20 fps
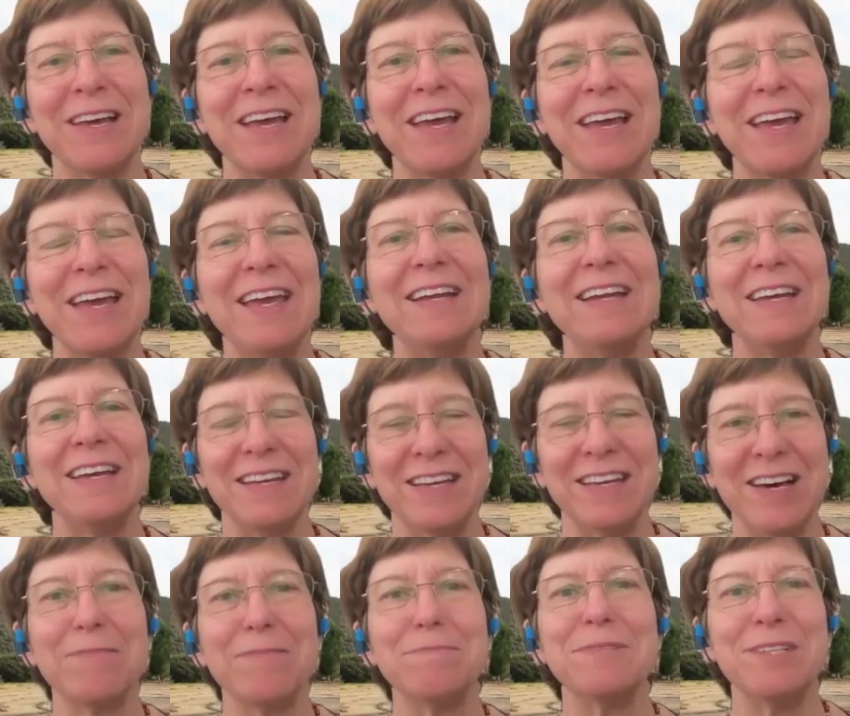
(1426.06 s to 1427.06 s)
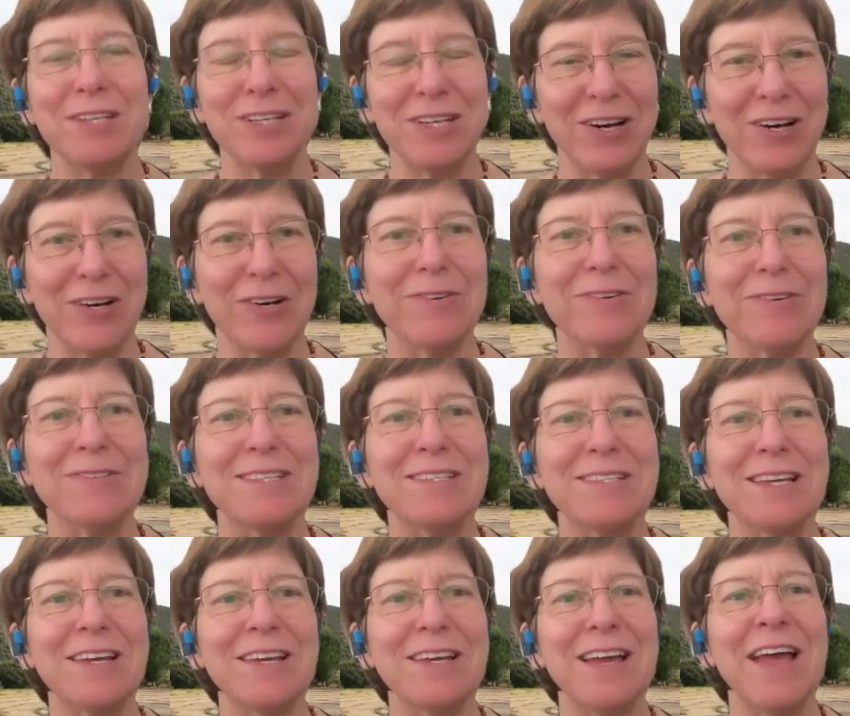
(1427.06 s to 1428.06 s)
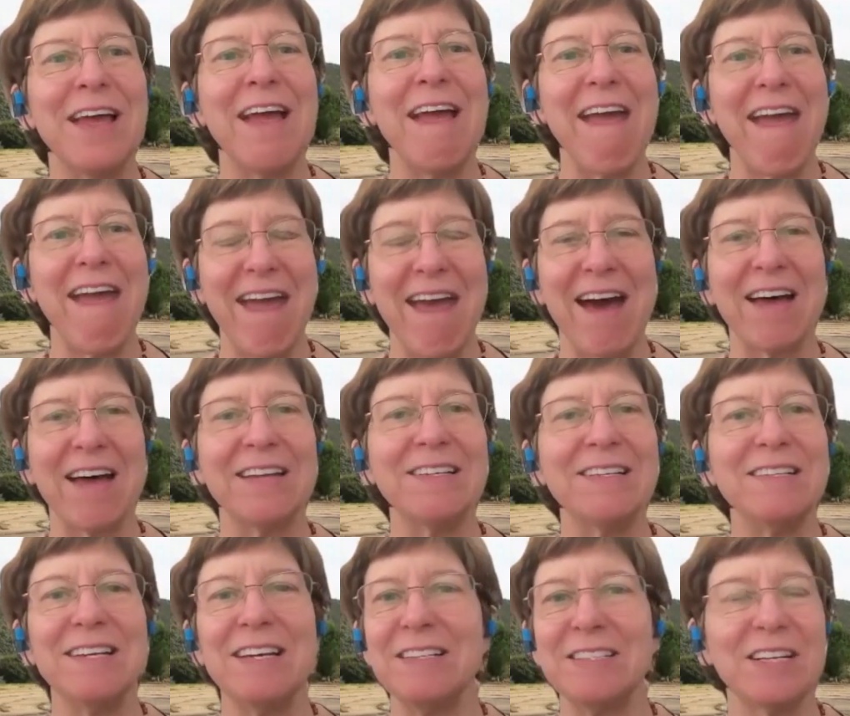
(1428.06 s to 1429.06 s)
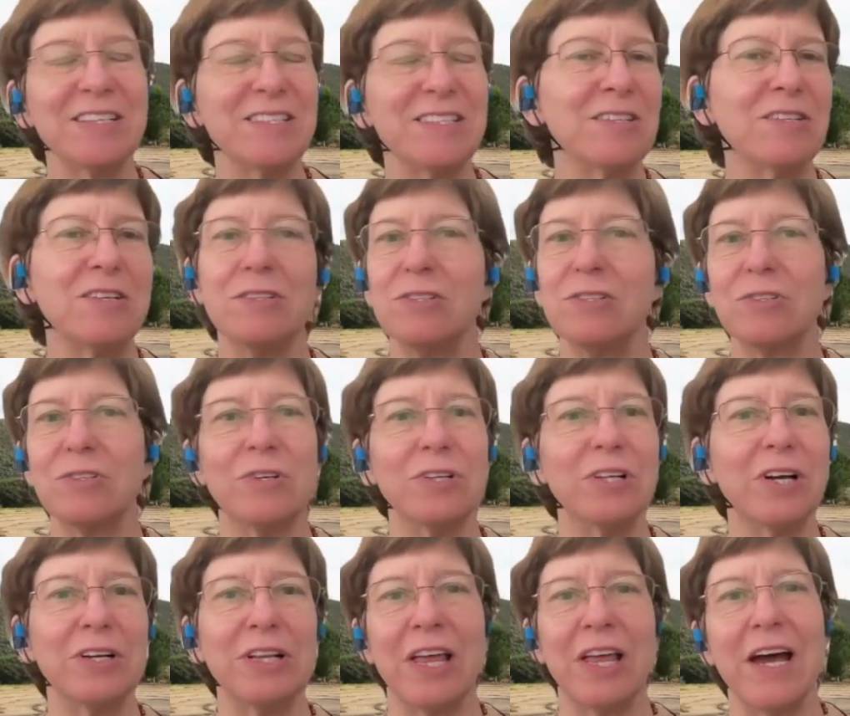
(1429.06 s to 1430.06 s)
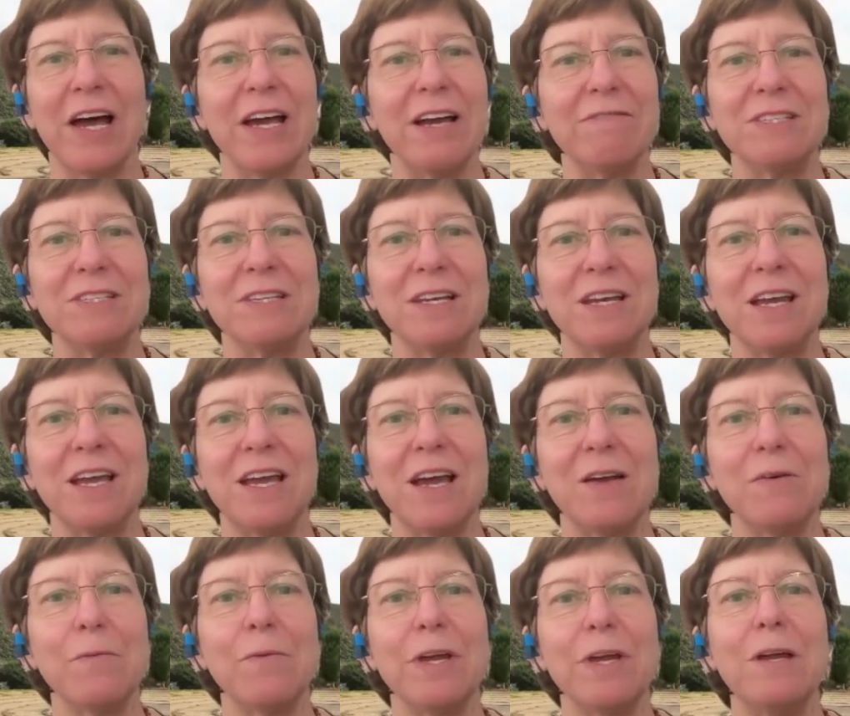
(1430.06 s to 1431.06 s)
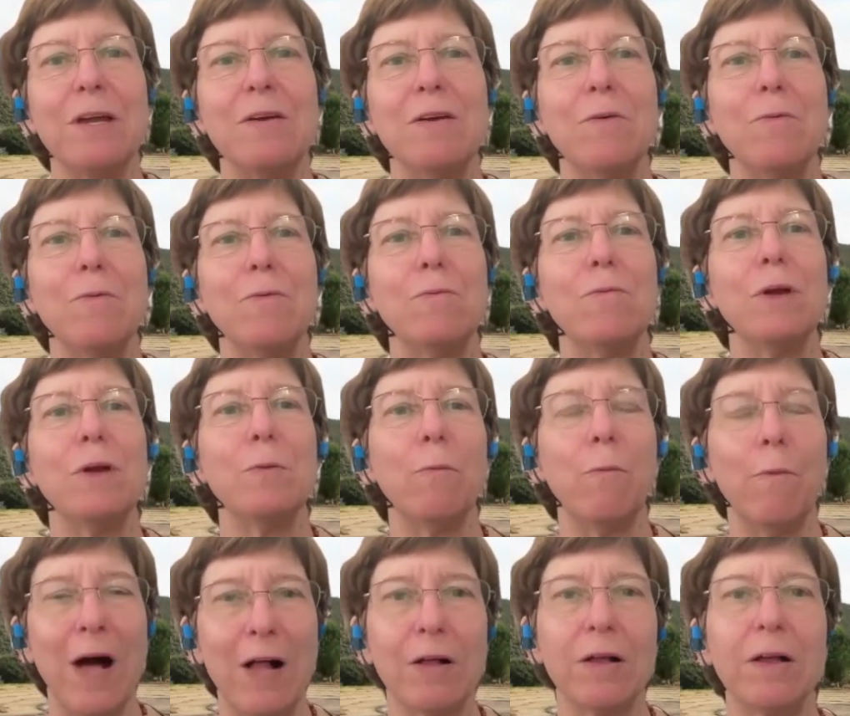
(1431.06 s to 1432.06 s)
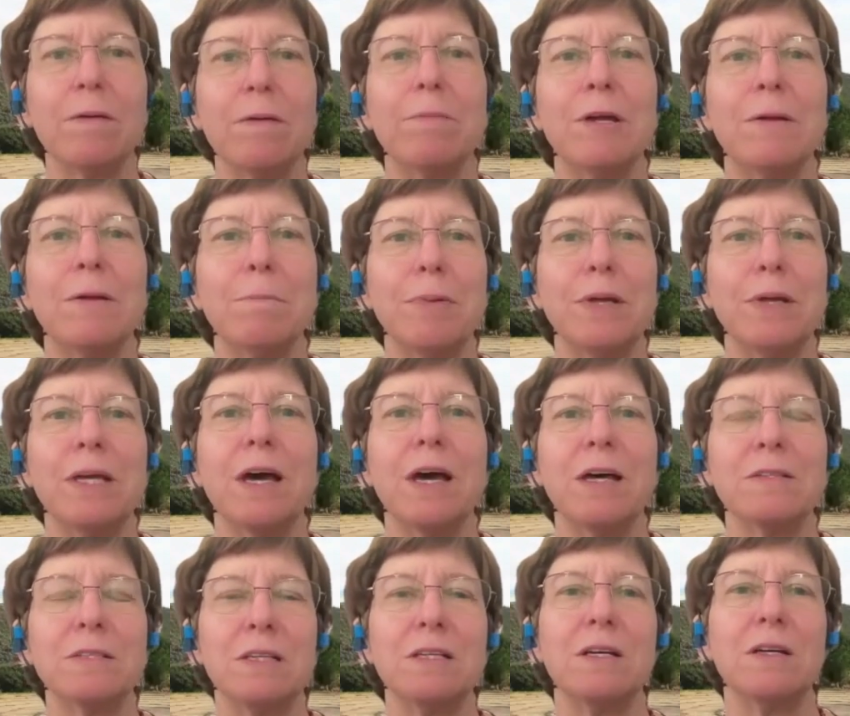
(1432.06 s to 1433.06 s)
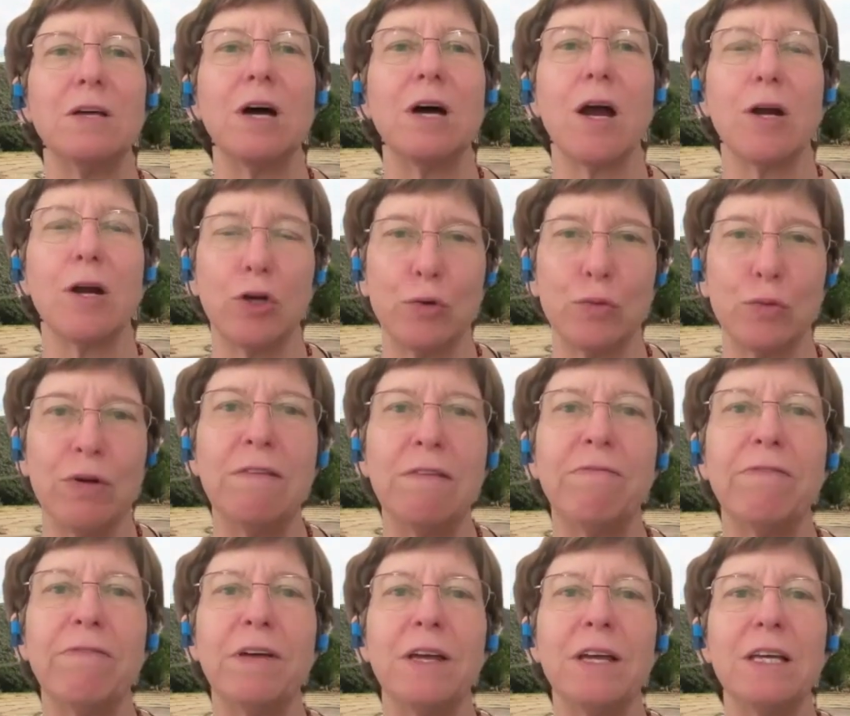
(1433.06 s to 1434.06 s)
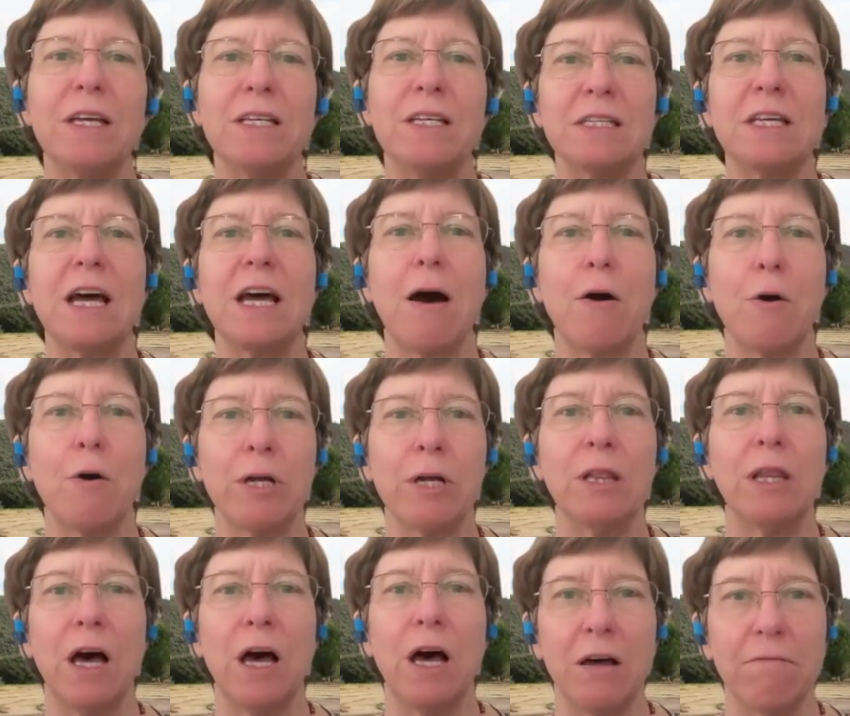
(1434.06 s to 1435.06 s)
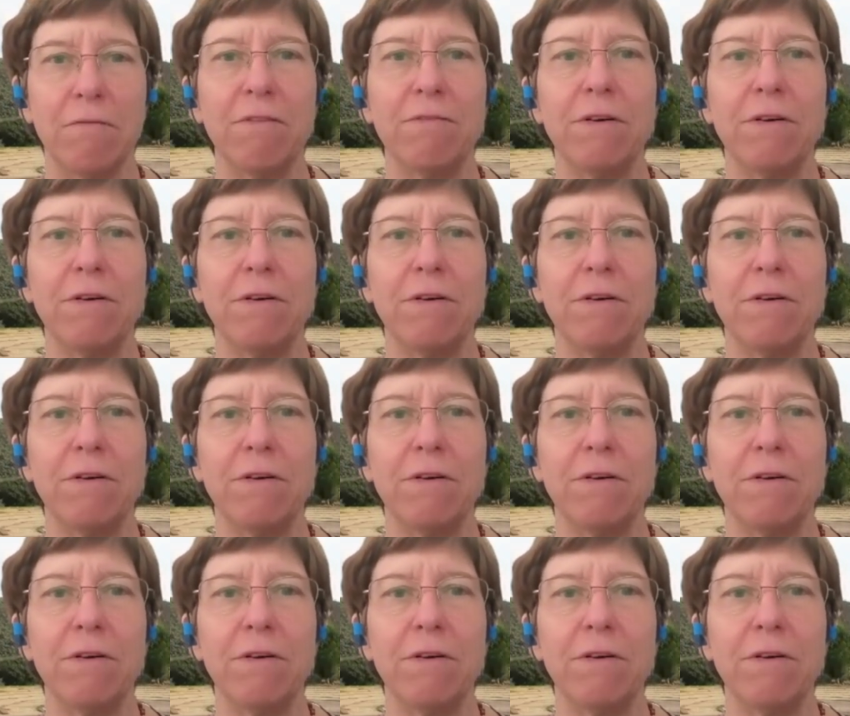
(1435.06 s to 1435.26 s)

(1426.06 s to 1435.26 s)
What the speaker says: it comes and goes, and it doesn't control our lives. And we welcome it, because our grief is our love.